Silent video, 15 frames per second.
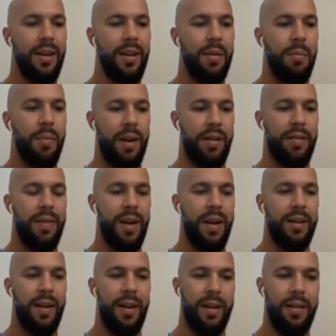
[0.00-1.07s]
But I
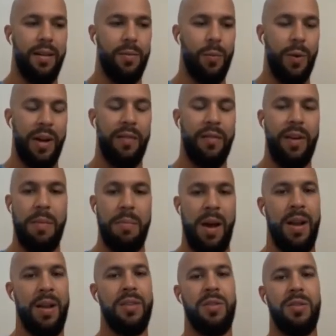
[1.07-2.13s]
find that whenever I
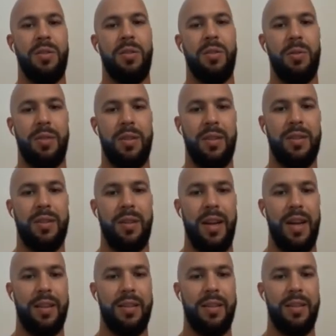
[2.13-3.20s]
manage to
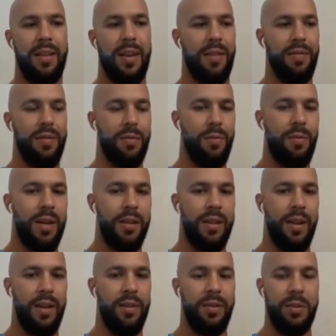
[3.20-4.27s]
disconnect like for 1
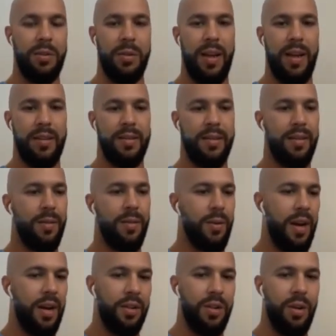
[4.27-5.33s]
day or 2 days
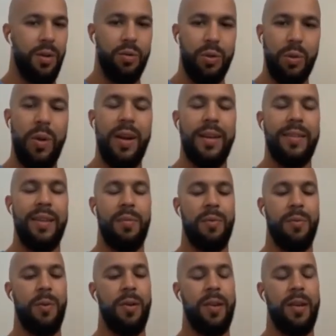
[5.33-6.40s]
where I don't do any type of
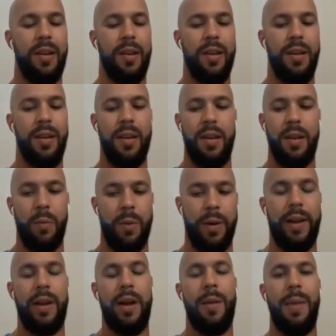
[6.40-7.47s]
work,
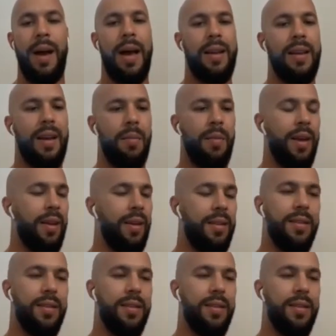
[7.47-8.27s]
when I come back, I'm like